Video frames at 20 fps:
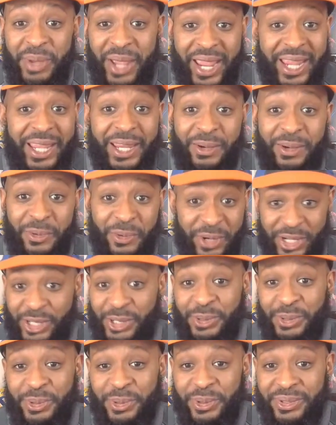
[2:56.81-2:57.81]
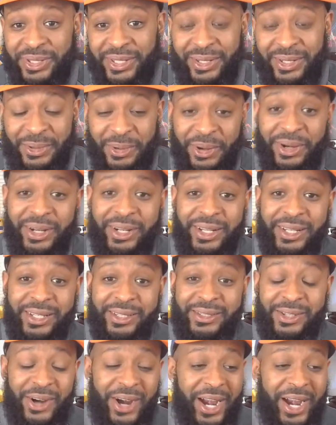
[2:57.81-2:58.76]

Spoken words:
pagan rituals in order to